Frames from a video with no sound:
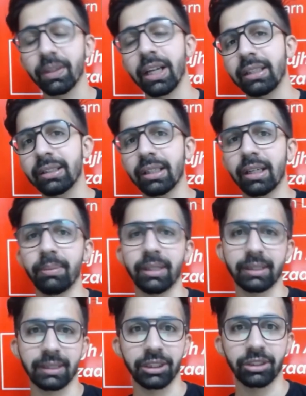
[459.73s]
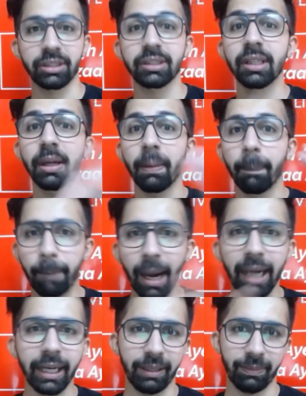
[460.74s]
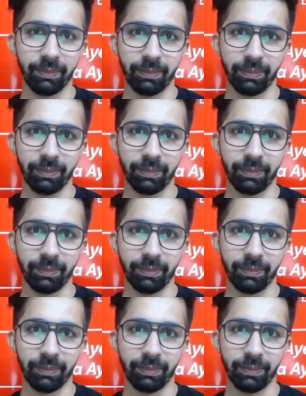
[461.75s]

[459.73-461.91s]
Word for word: in the coming sessions by